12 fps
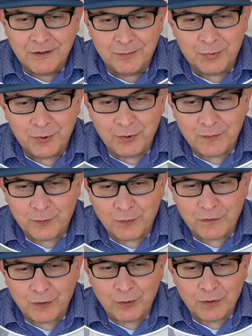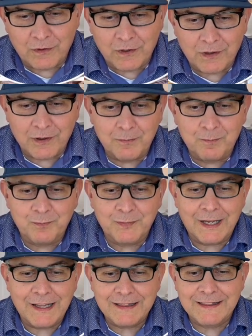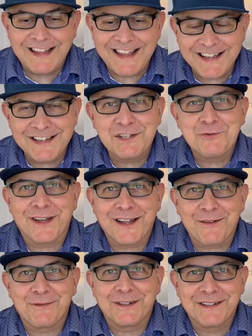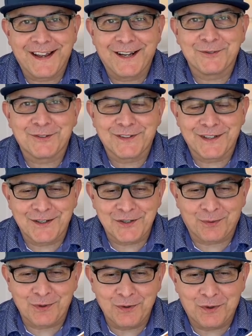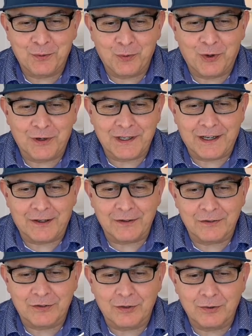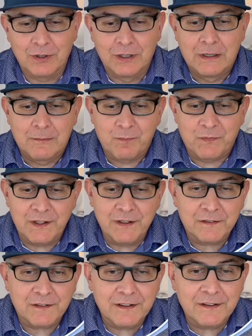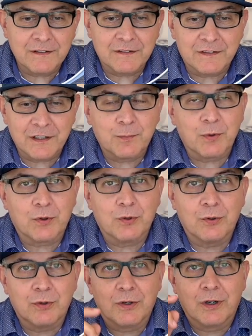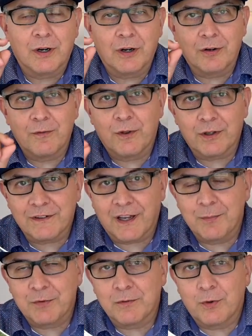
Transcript: beautiful soaker tub, and then you have the downstairs where you can walk out. So this is typical of the types of